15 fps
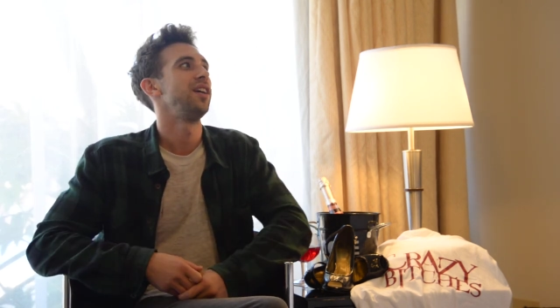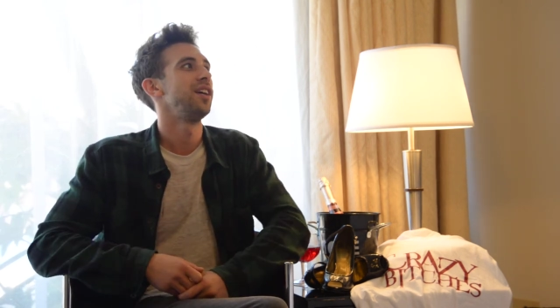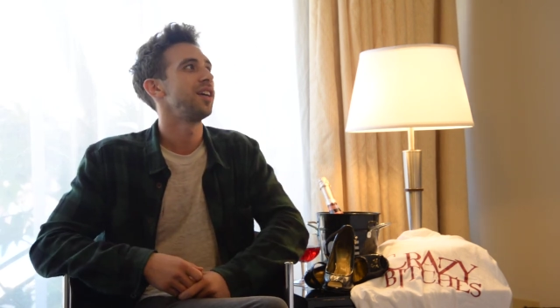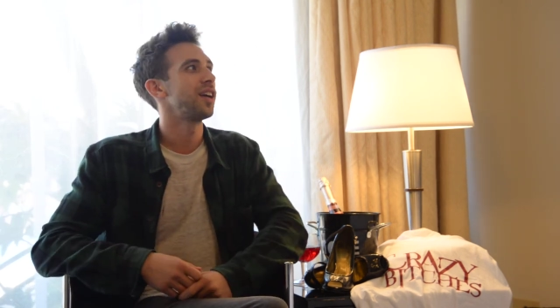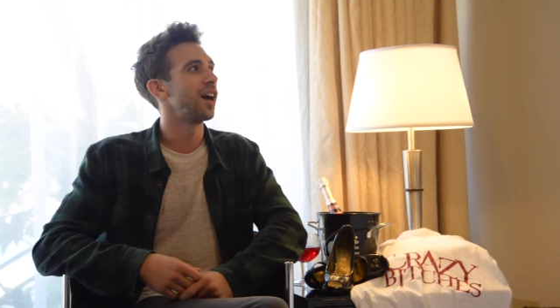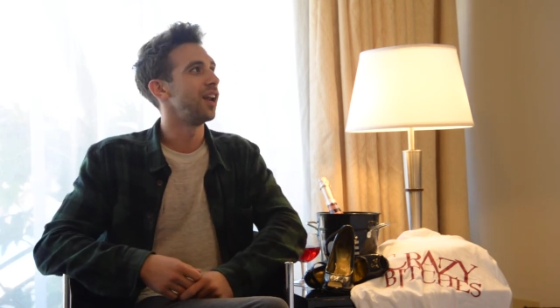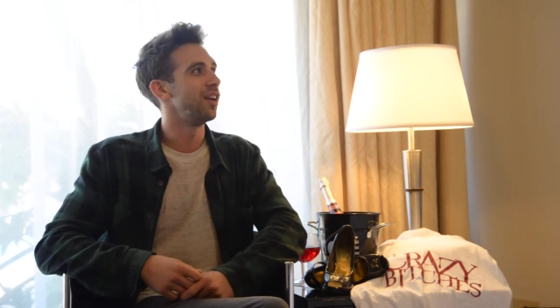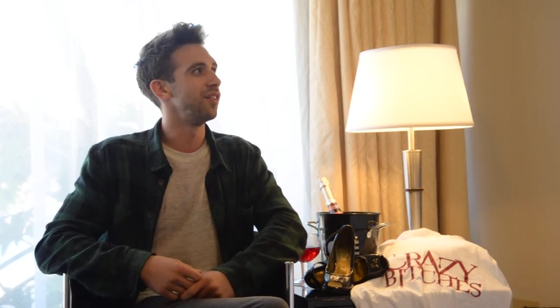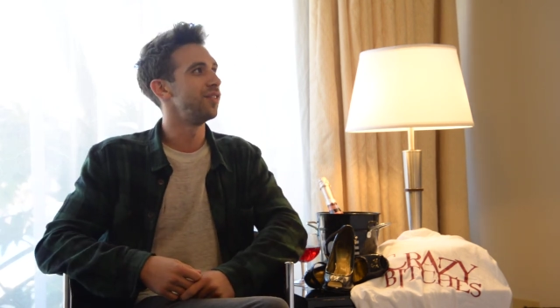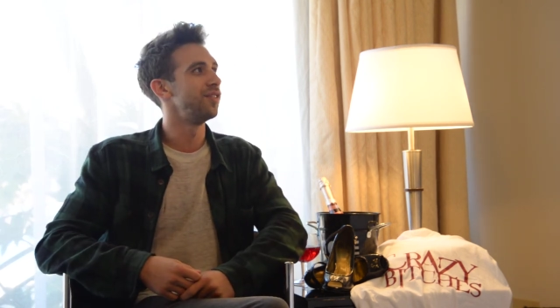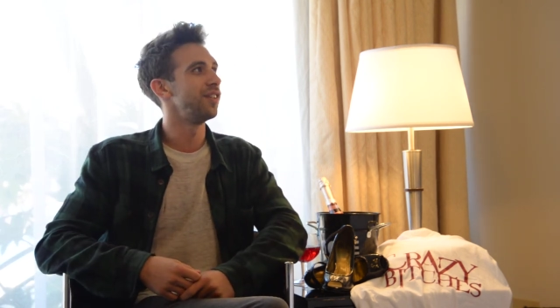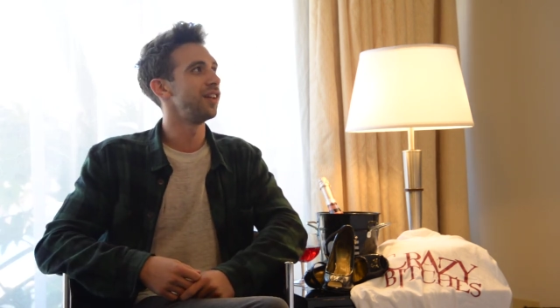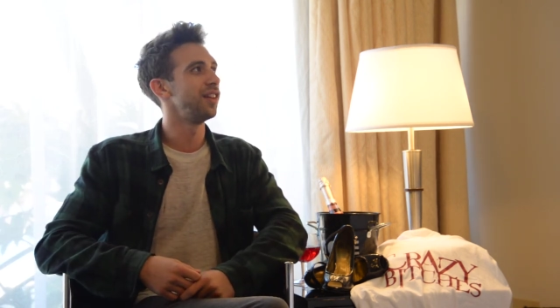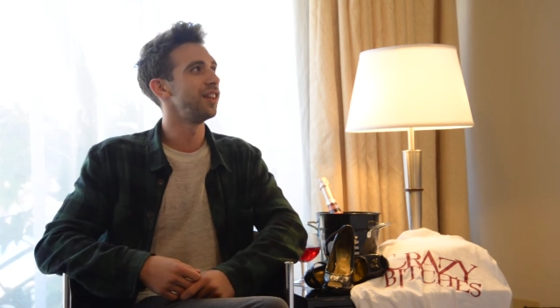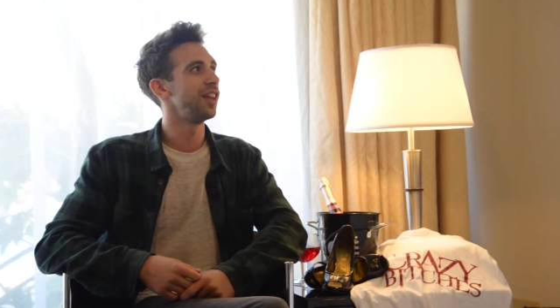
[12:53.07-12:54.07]
kind of
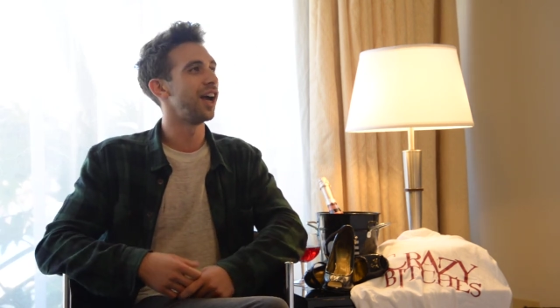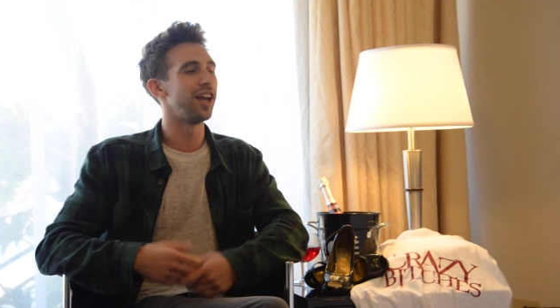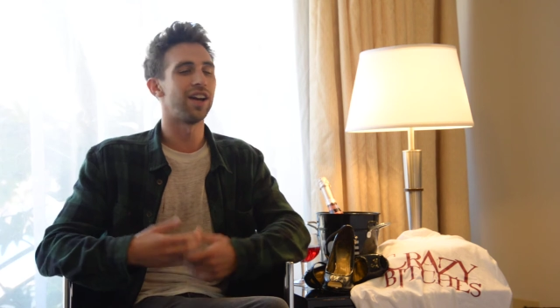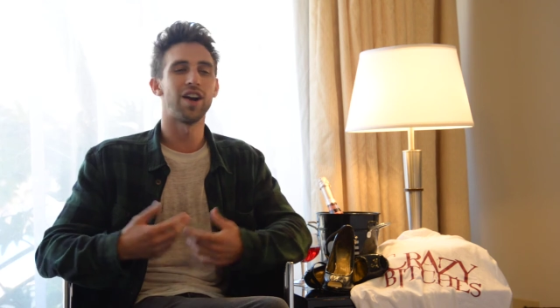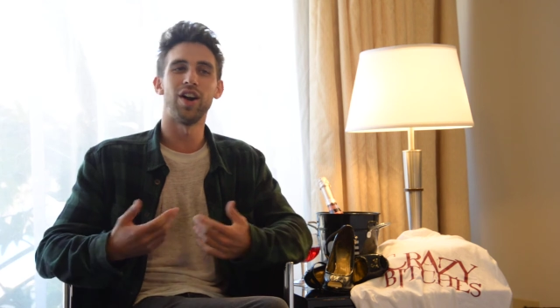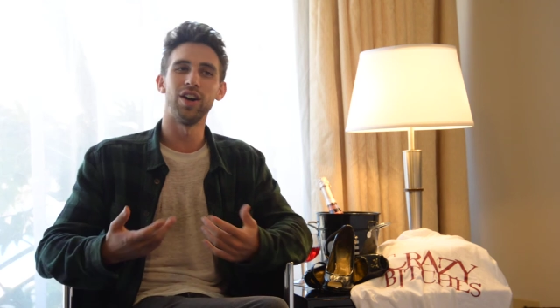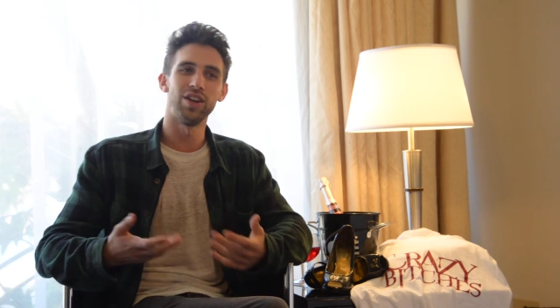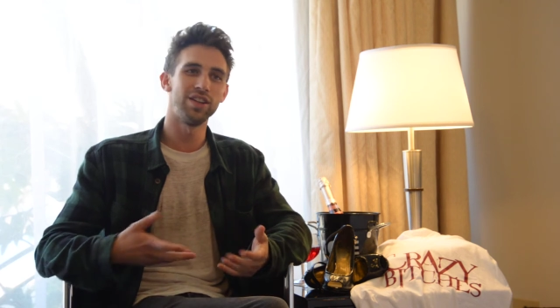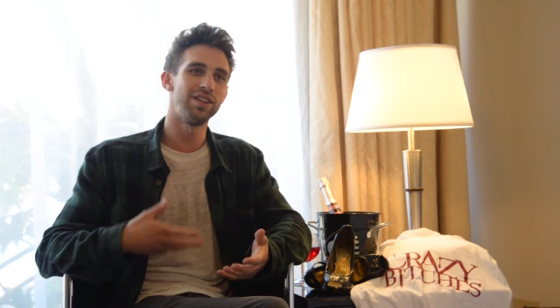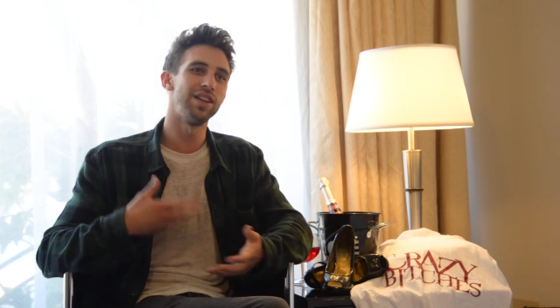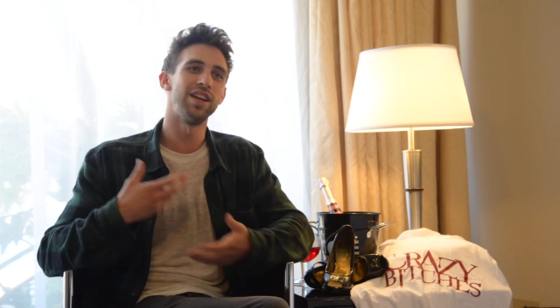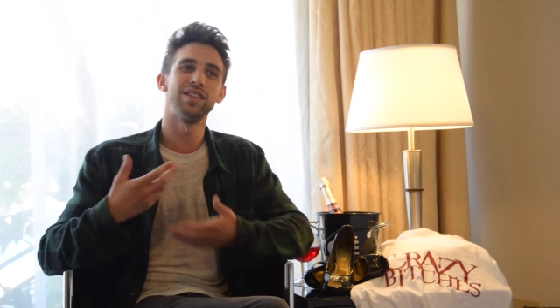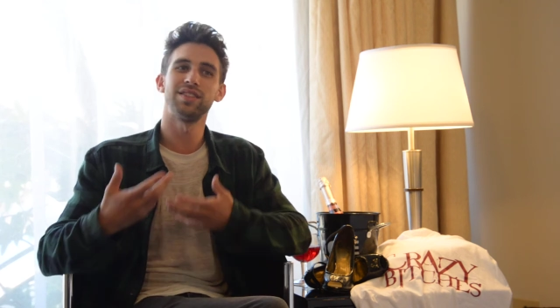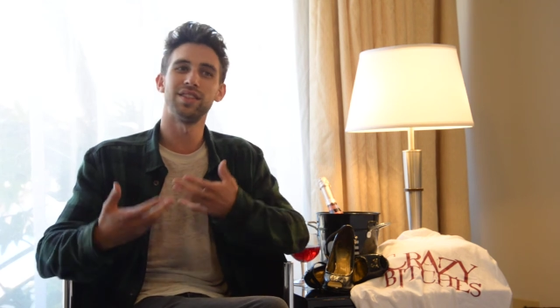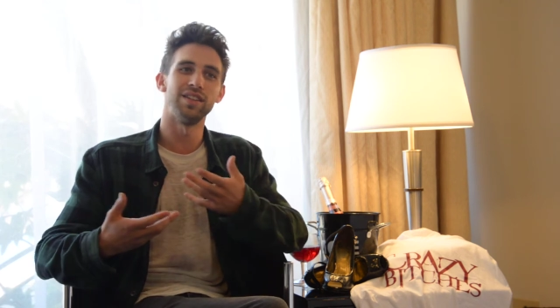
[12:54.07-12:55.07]

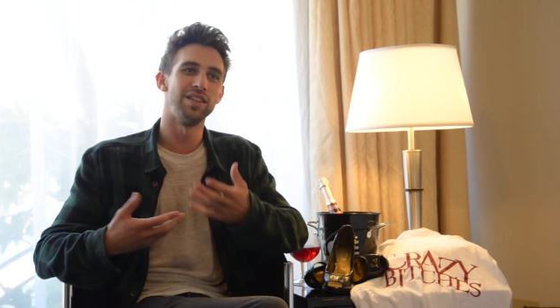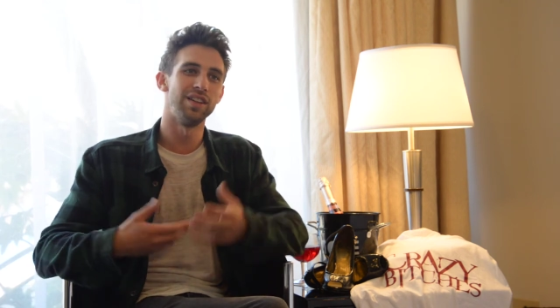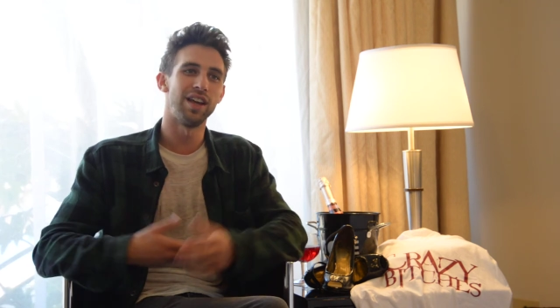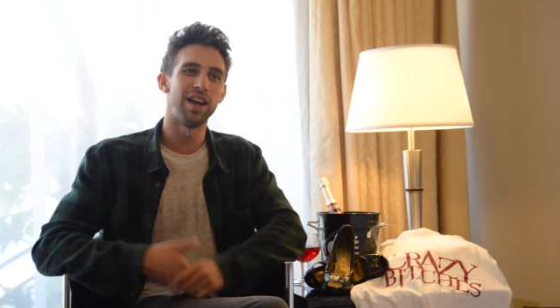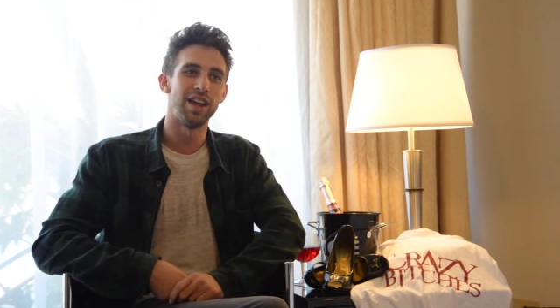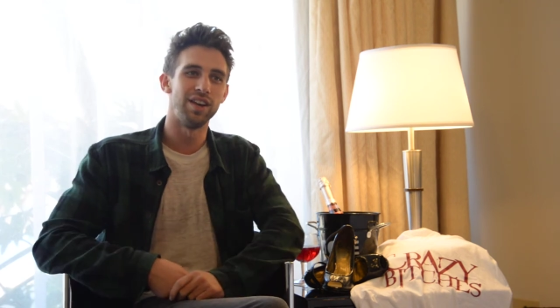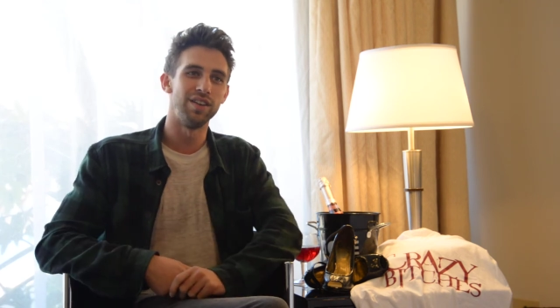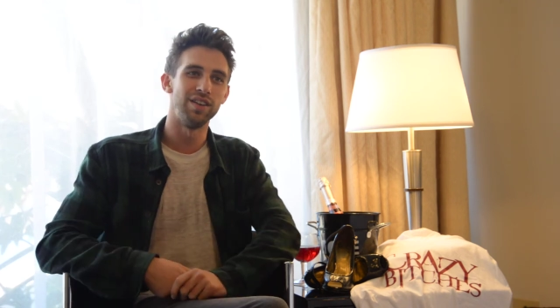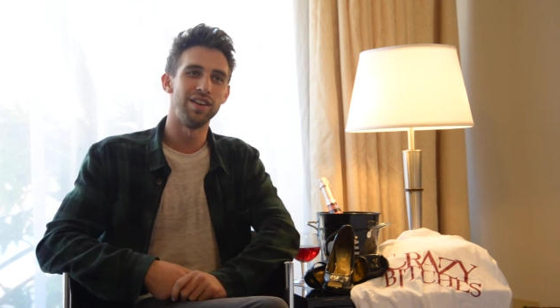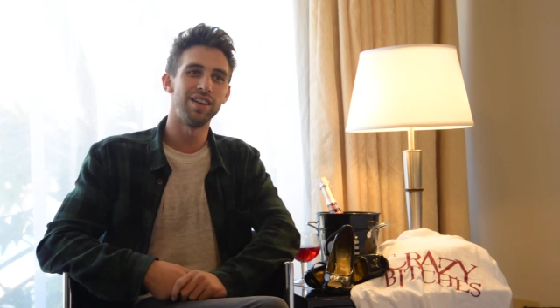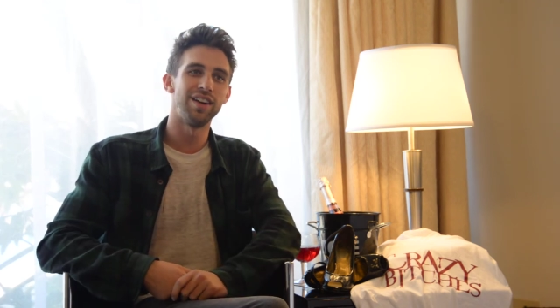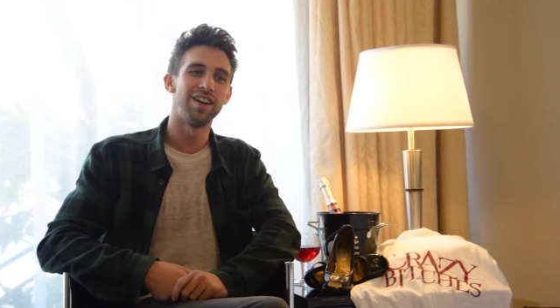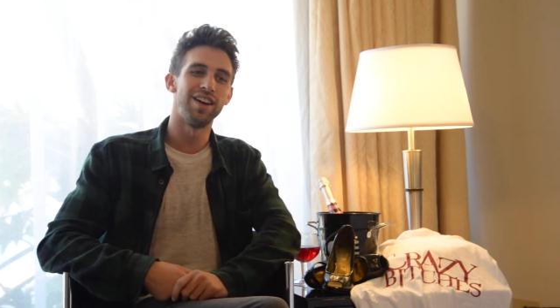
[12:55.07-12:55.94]
lightheartedness and